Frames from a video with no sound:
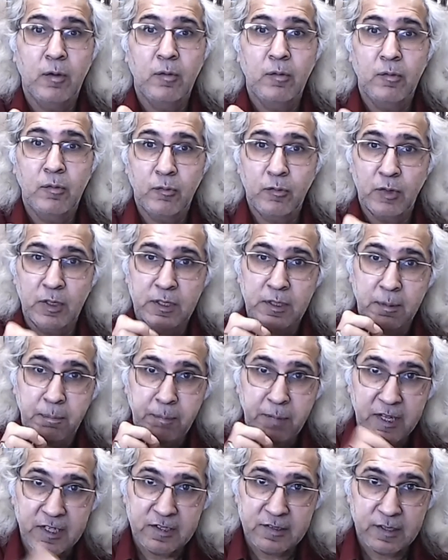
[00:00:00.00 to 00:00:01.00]
for the
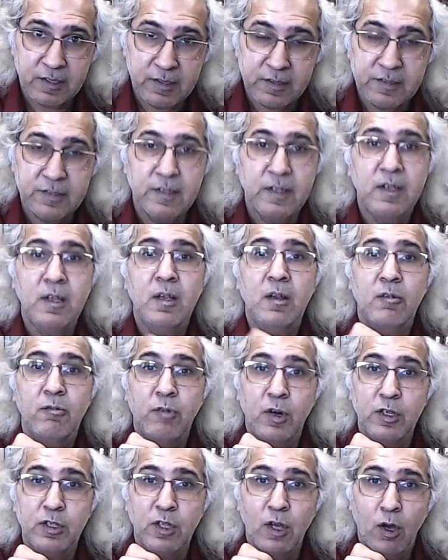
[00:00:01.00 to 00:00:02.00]
peasants
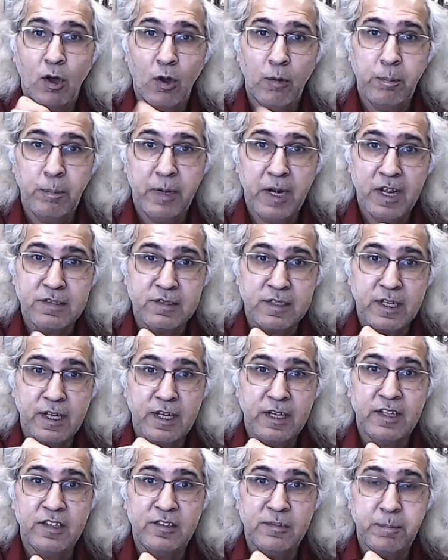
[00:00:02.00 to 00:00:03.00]
for the oppressed, it
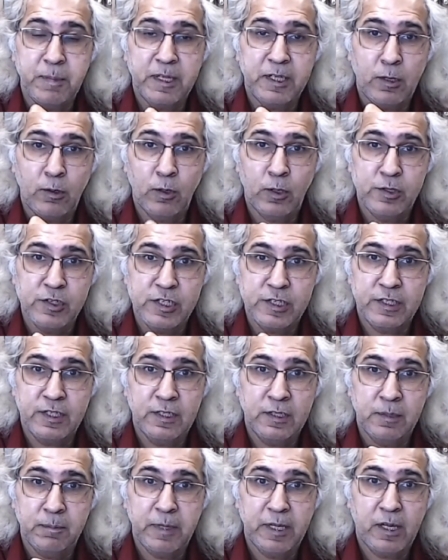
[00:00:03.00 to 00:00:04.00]
is
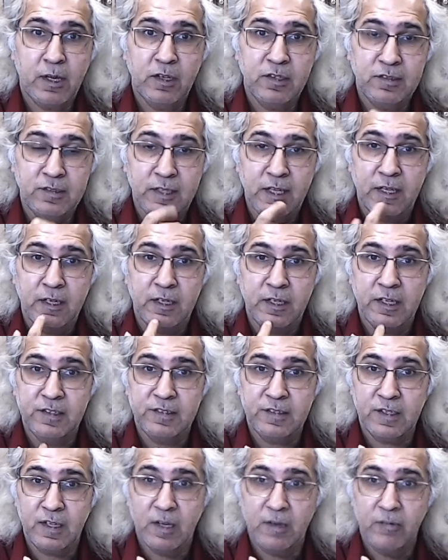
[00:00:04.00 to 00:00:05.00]
pedagogical because they are
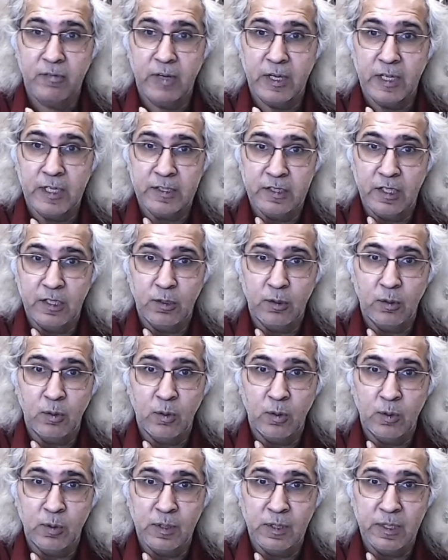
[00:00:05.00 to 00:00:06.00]
discovering their
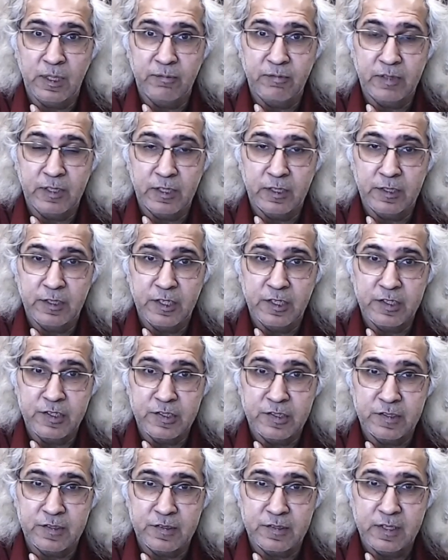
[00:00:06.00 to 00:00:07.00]
own lived
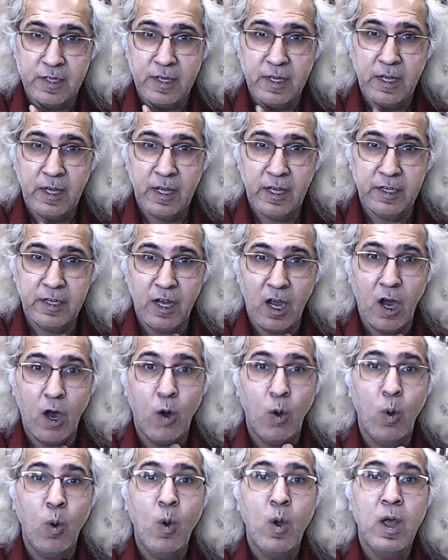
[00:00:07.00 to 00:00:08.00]
conditions and
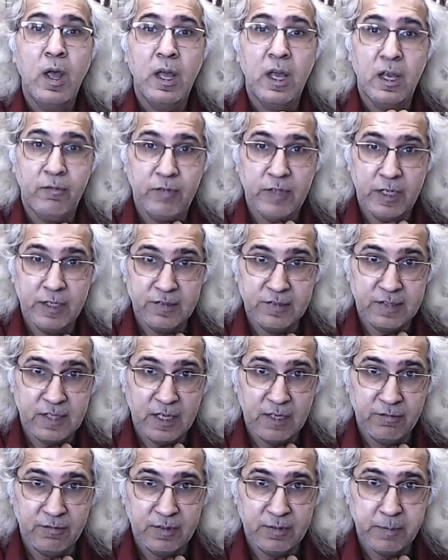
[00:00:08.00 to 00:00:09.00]
how have their
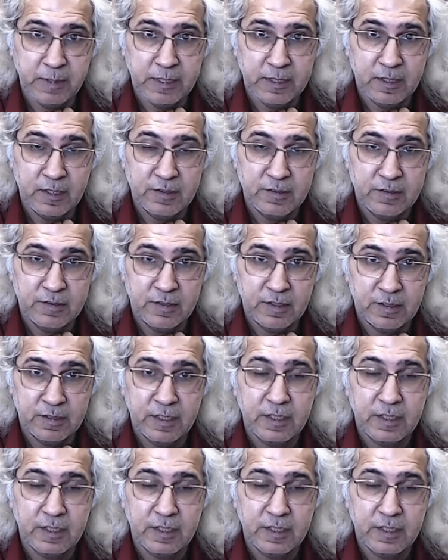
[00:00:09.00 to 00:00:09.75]
selves been constructed.